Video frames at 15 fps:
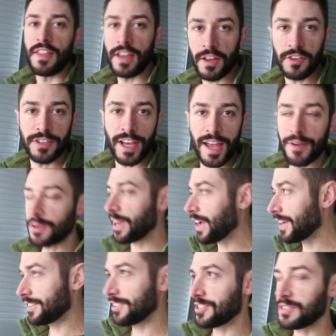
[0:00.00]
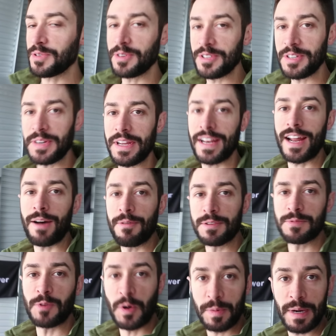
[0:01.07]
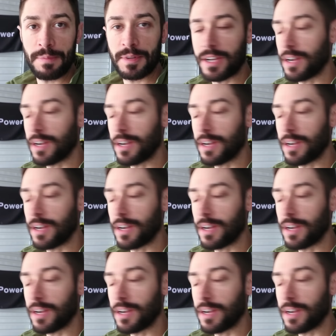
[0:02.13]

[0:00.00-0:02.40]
The other day when I got to the storage unit, I was warming up the